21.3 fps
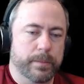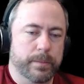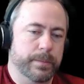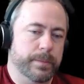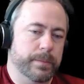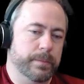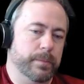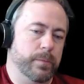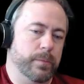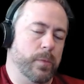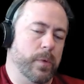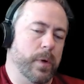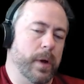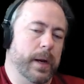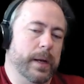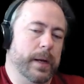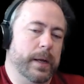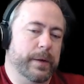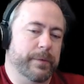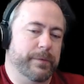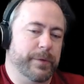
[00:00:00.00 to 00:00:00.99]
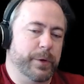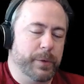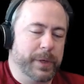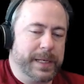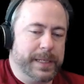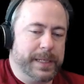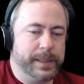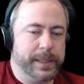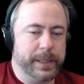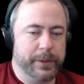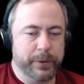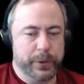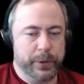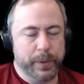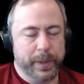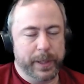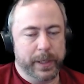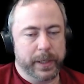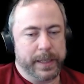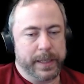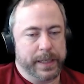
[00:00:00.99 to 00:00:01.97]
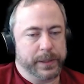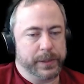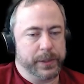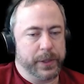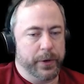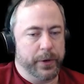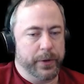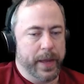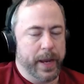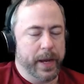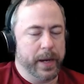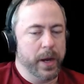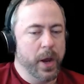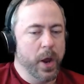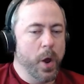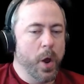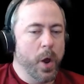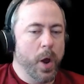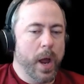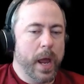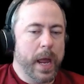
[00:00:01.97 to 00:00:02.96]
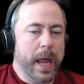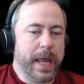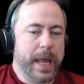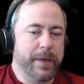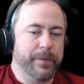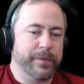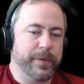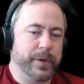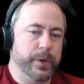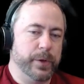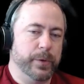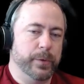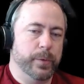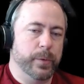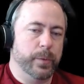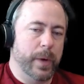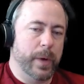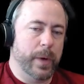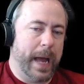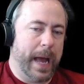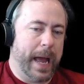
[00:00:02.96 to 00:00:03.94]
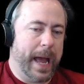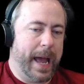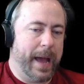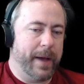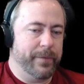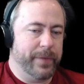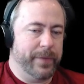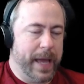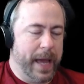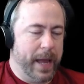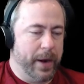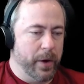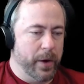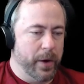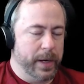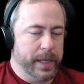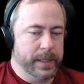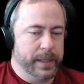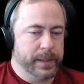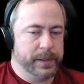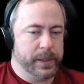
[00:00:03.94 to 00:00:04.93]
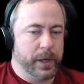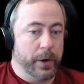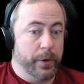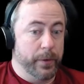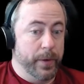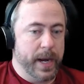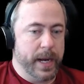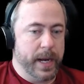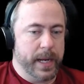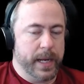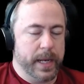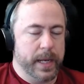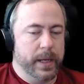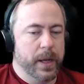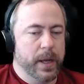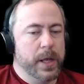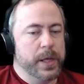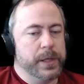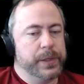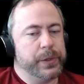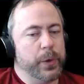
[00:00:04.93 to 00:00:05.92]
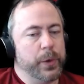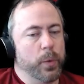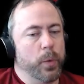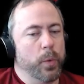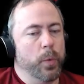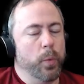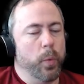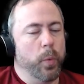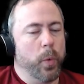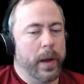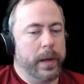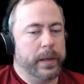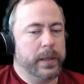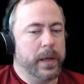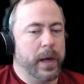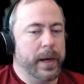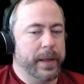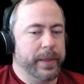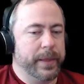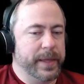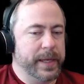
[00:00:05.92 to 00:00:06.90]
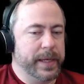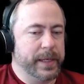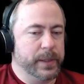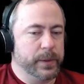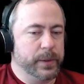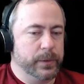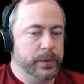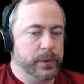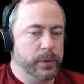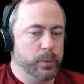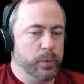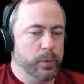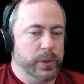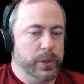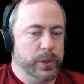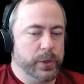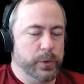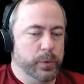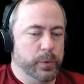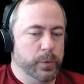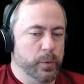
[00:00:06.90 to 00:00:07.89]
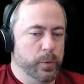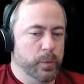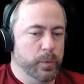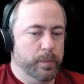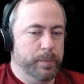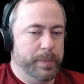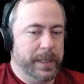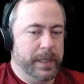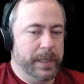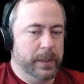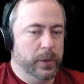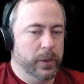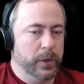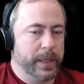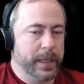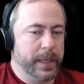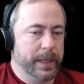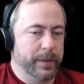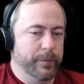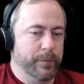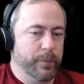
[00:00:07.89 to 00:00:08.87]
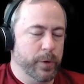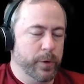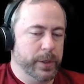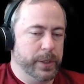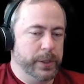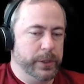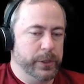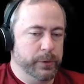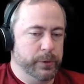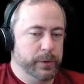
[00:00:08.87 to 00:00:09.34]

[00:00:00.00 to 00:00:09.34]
if you were considering doing a Kickstarter then, if you have that audience already, so what kind of things would you be looking for to do?